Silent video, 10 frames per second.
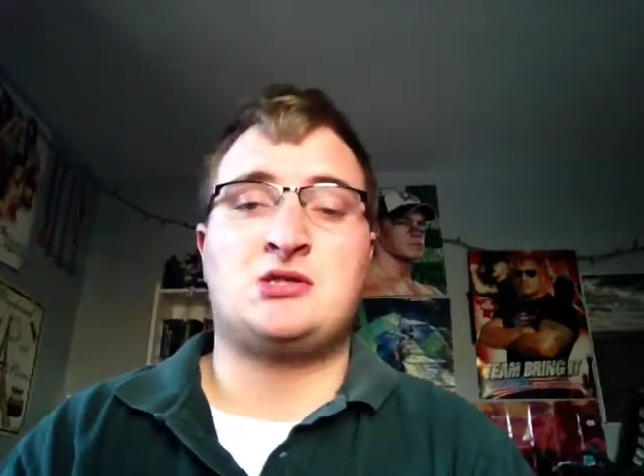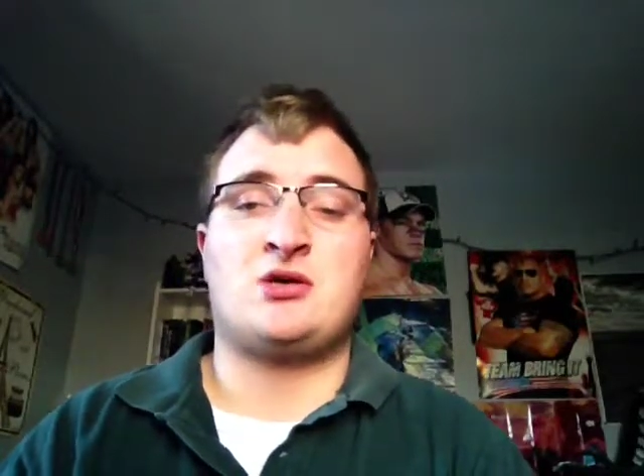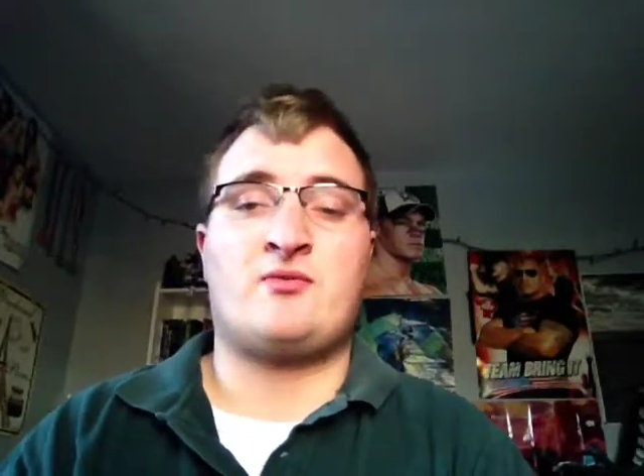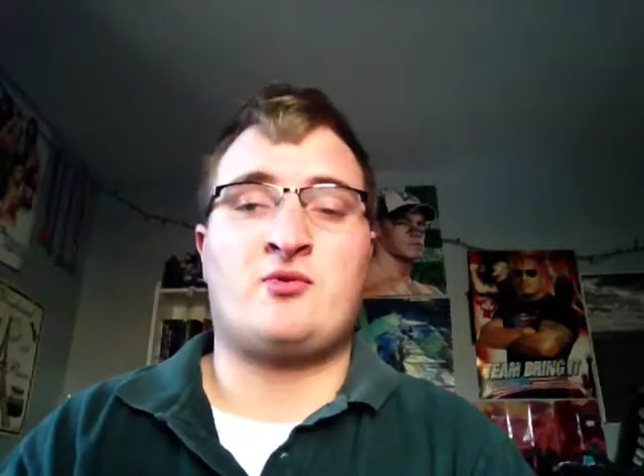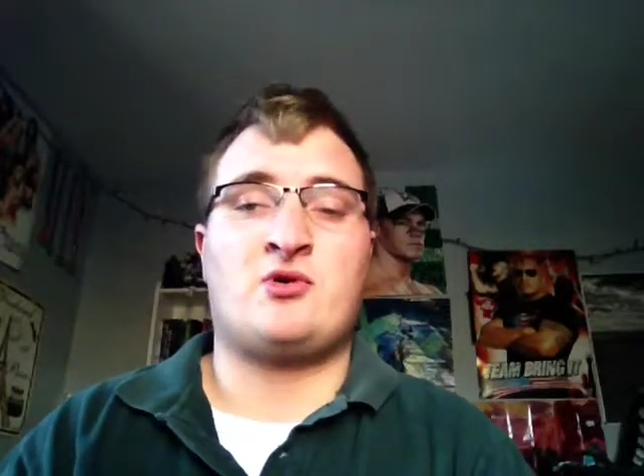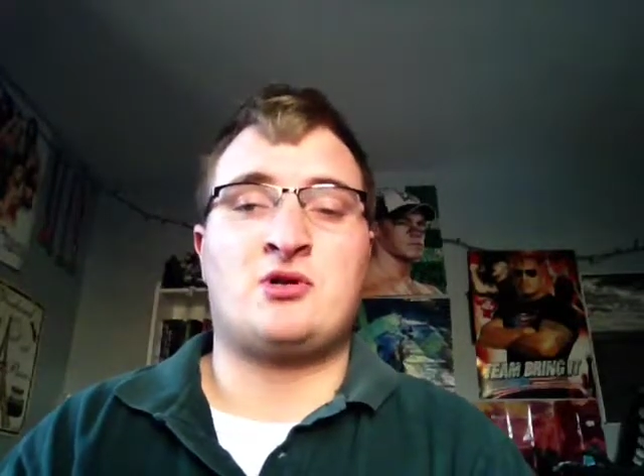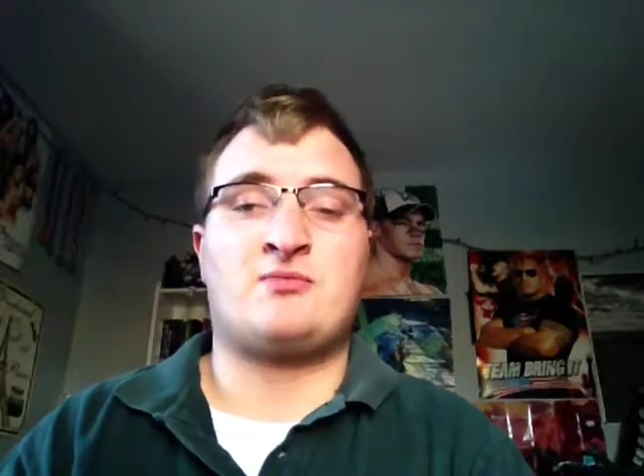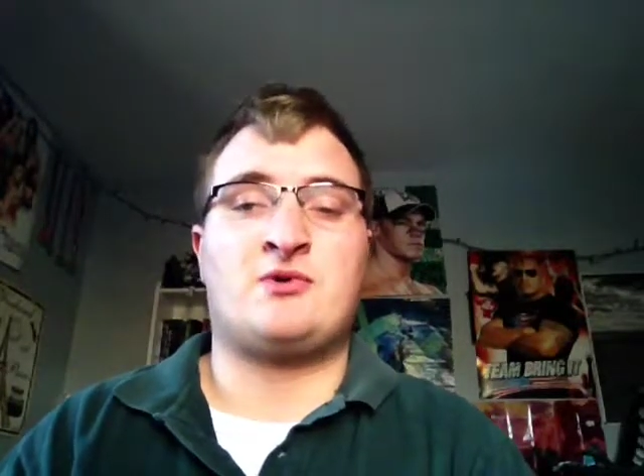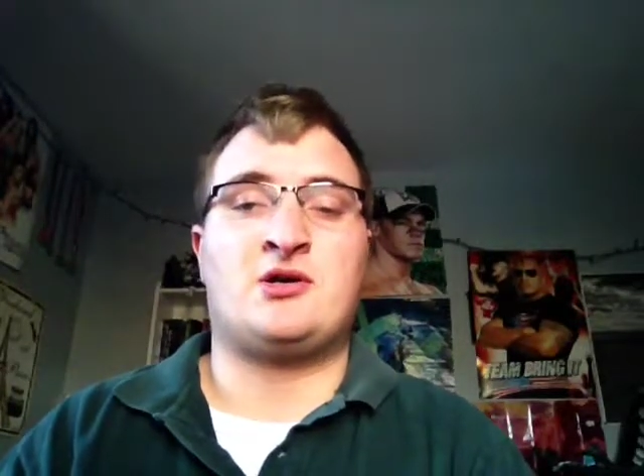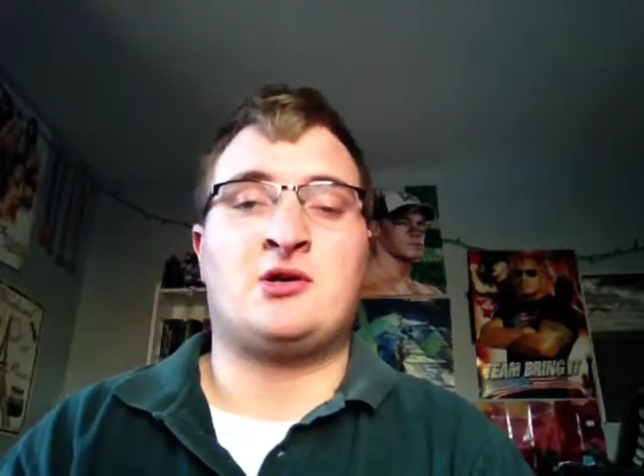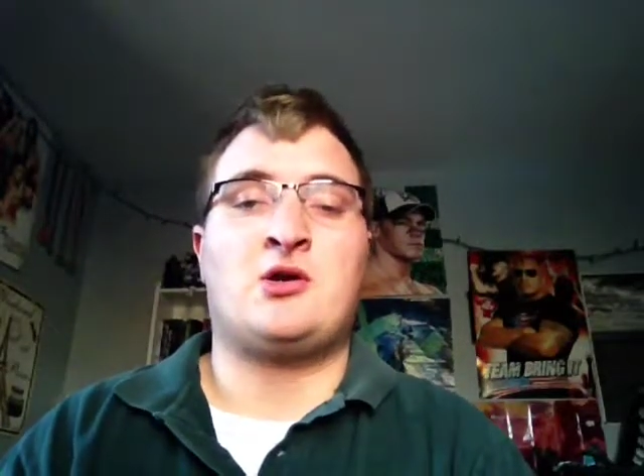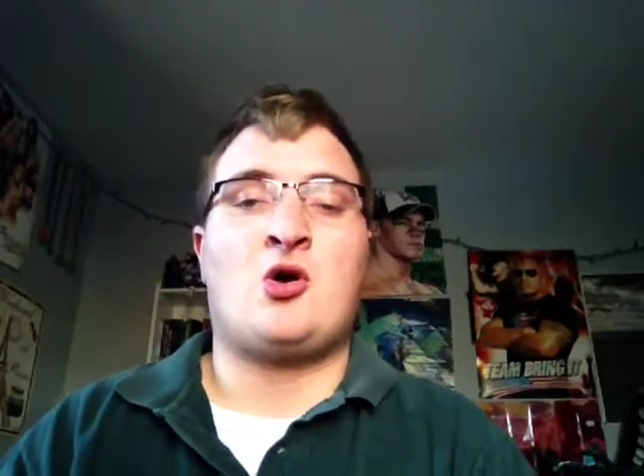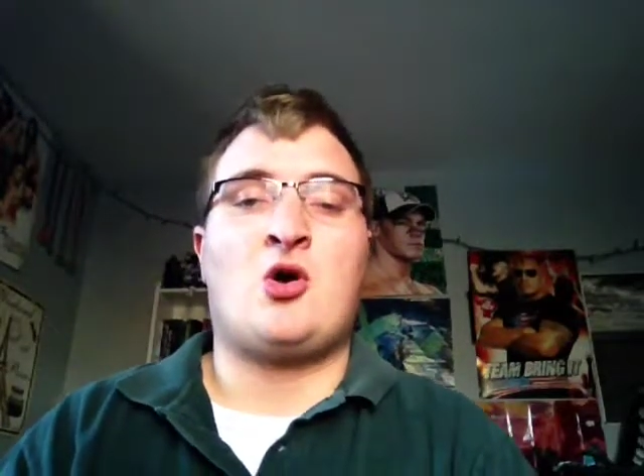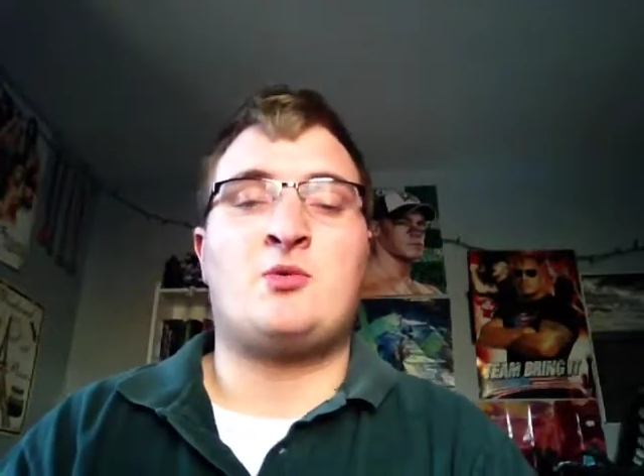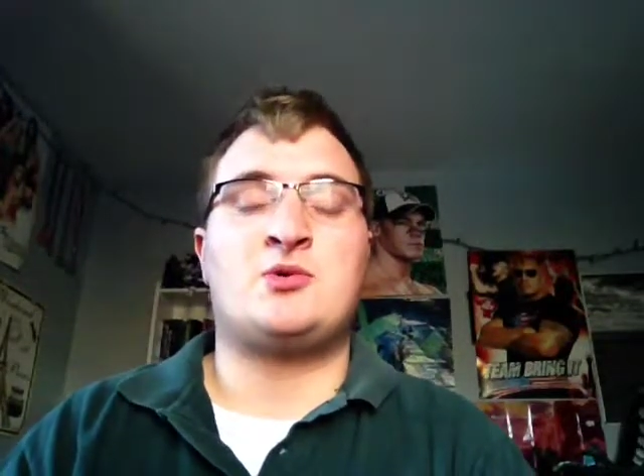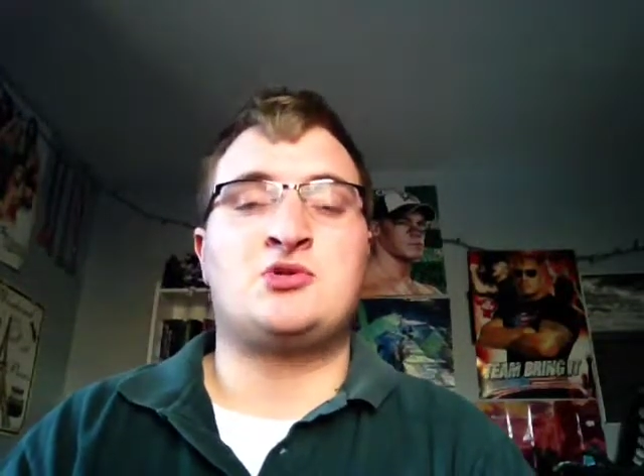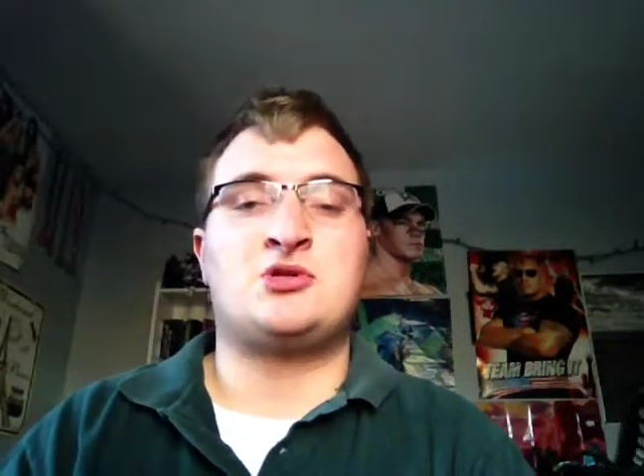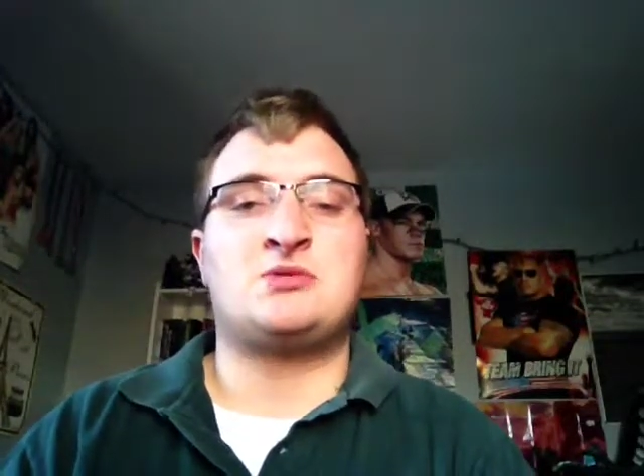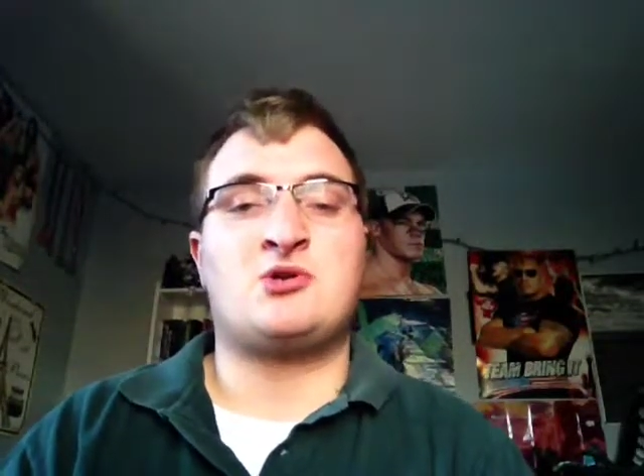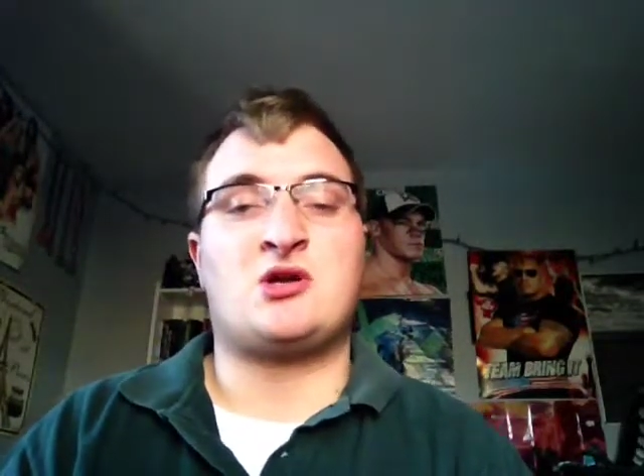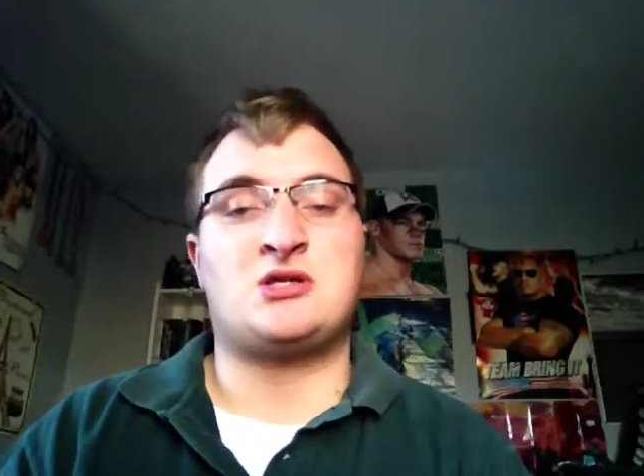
so forth, but hope you enjoy this video.